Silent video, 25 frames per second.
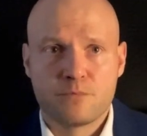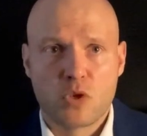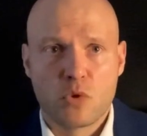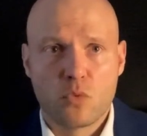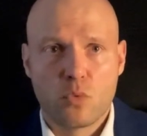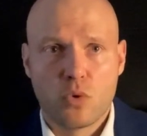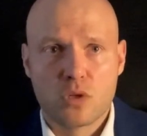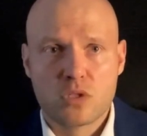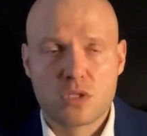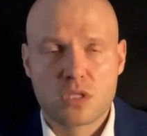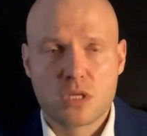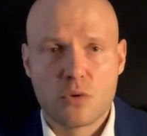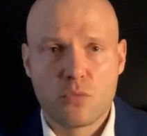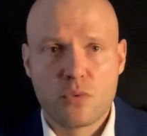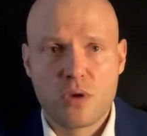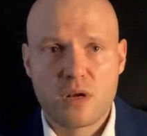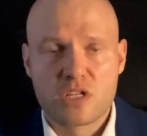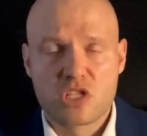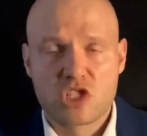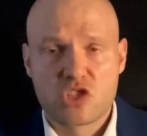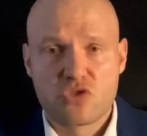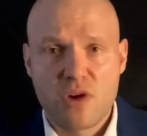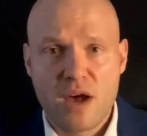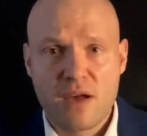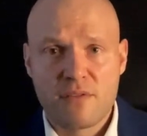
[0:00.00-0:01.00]
What we are
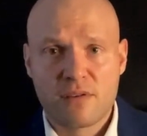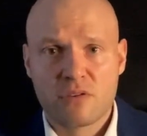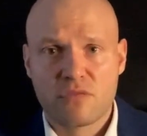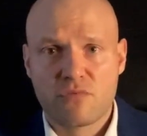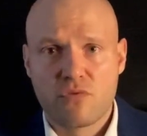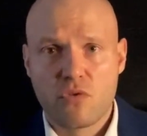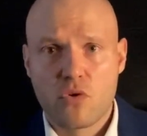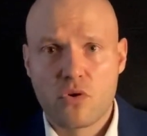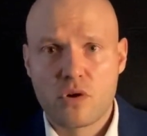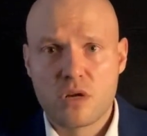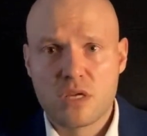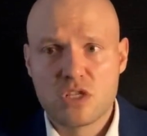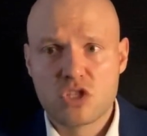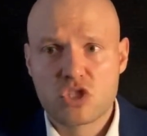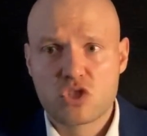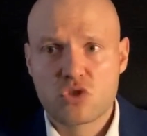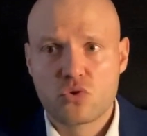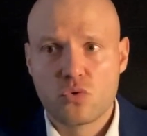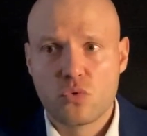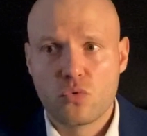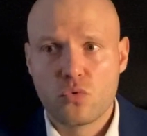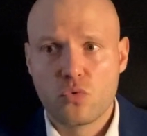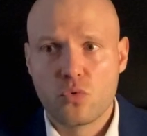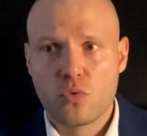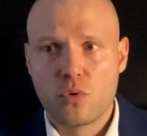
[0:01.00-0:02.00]
striving for is
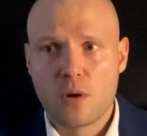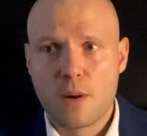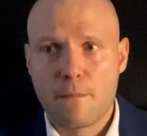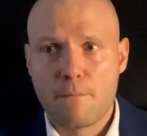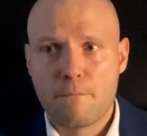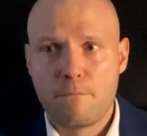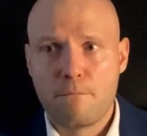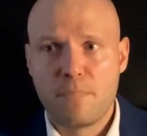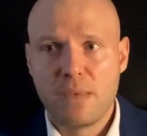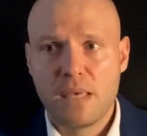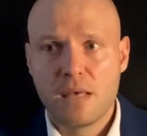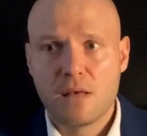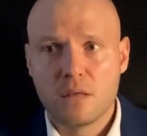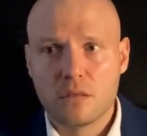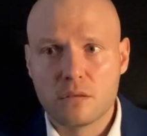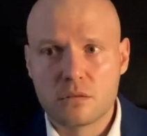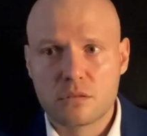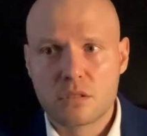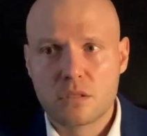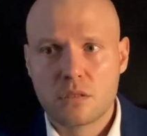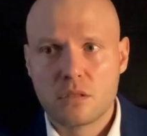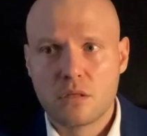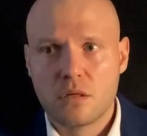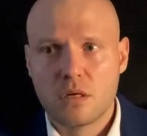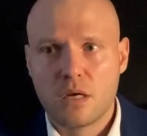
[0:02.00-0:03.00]
to build
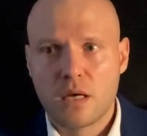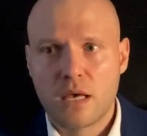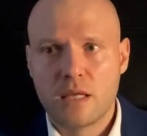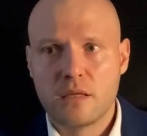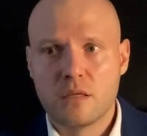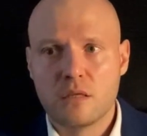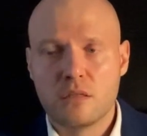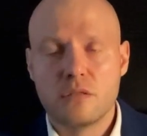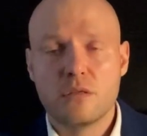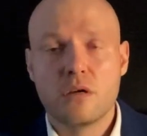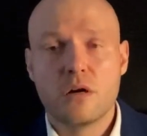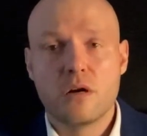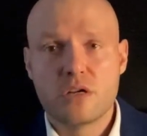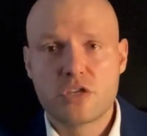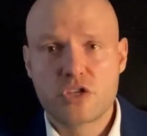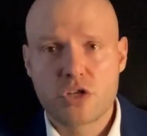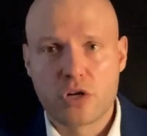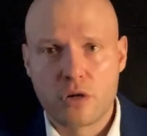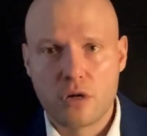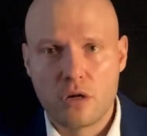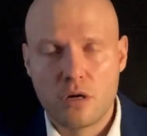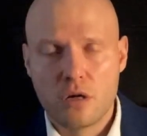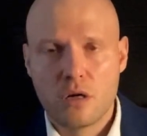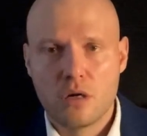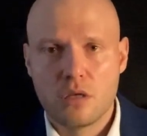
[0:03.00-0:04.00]
and
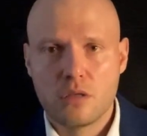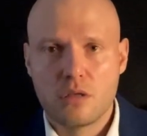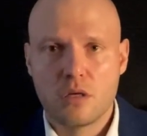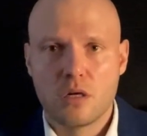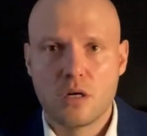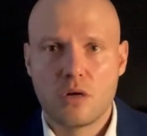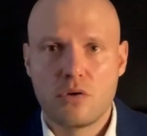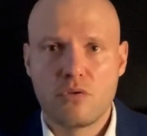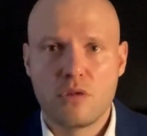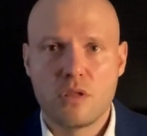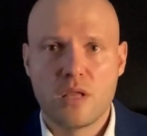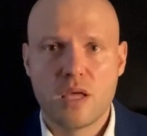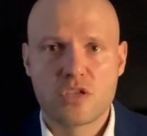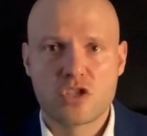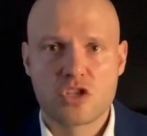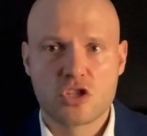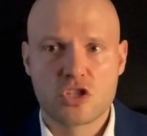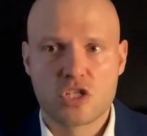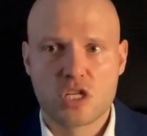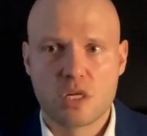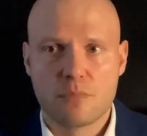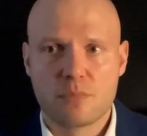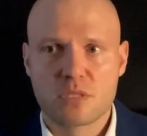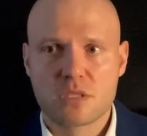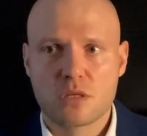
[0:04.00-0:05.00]
nurture the relationship.